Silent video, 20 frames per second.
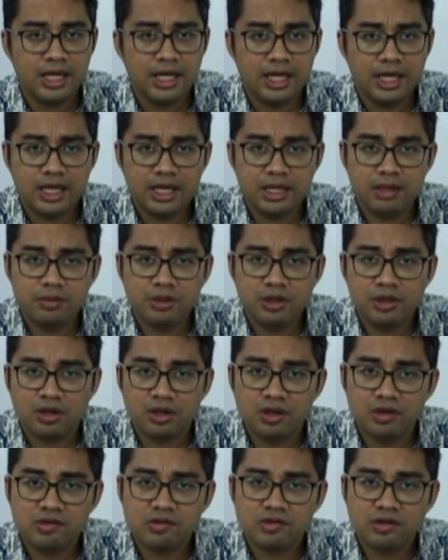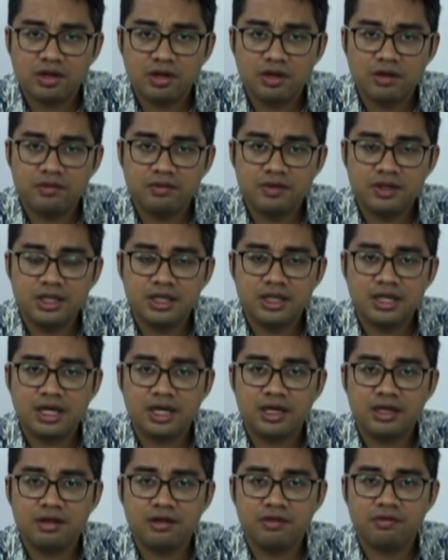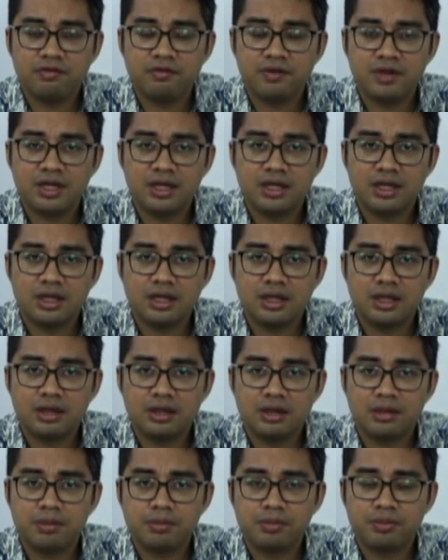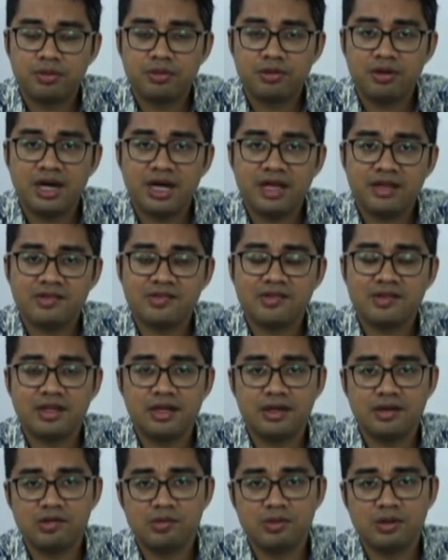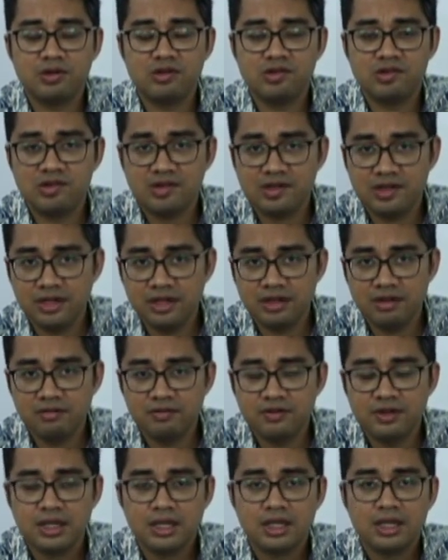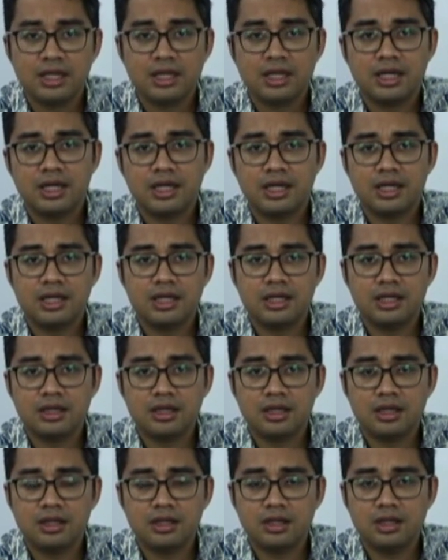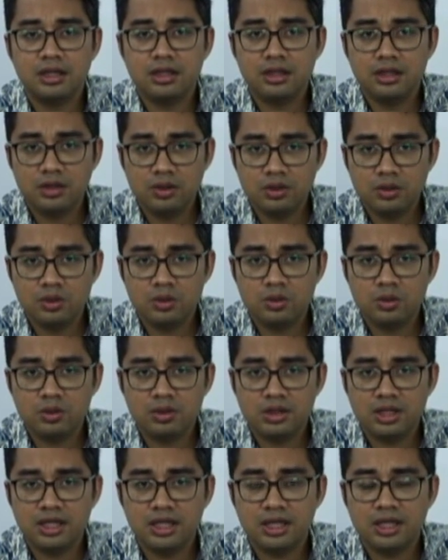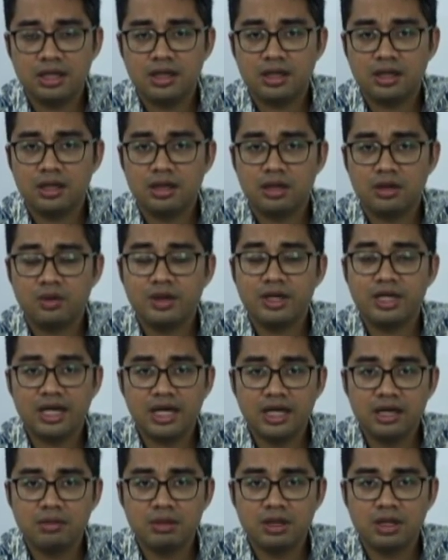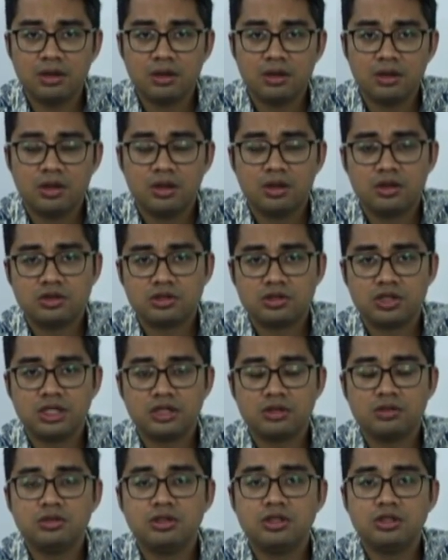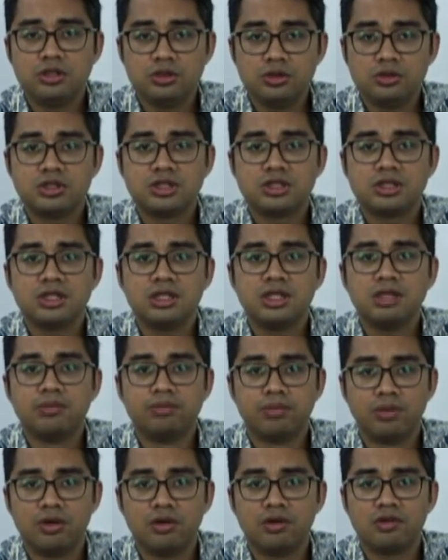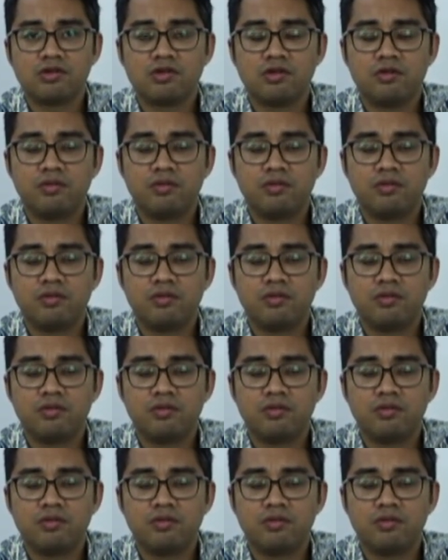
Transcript: And because of the negative press that has been received in the EU, they are quite adamant on trying to reduce imports